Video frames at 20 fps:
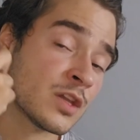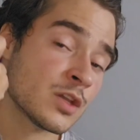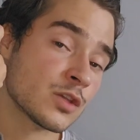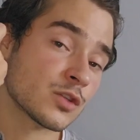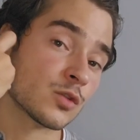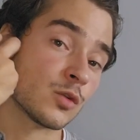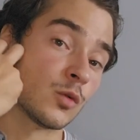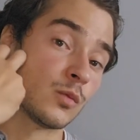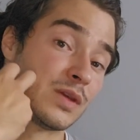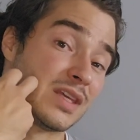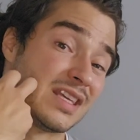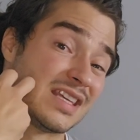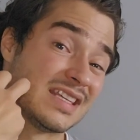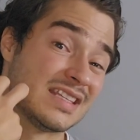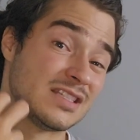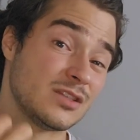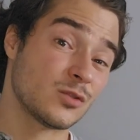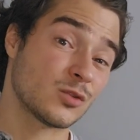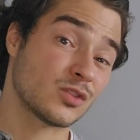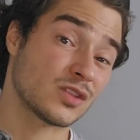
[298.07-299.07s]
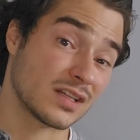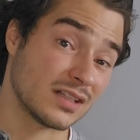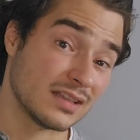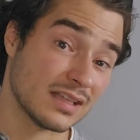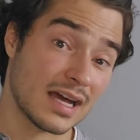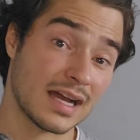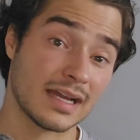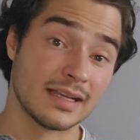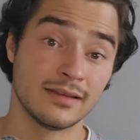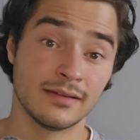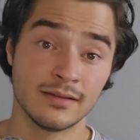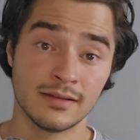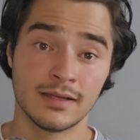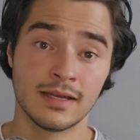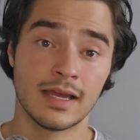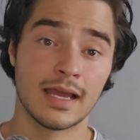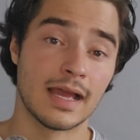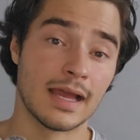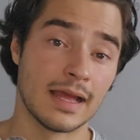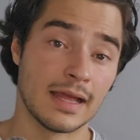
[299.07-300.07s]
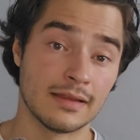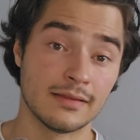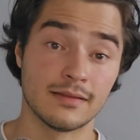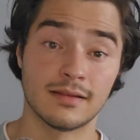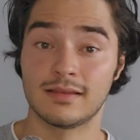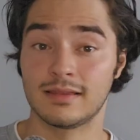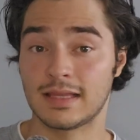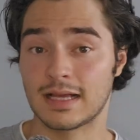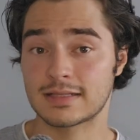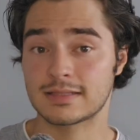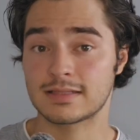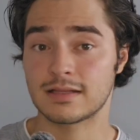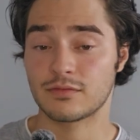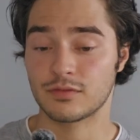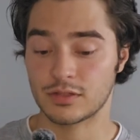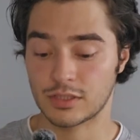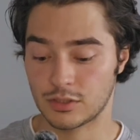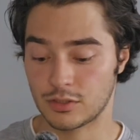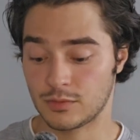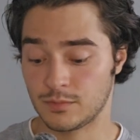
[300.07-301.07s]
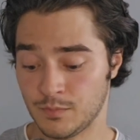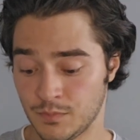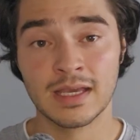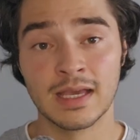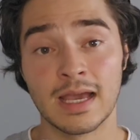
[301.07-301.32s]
so it'll be easier to glide and that's definitely good.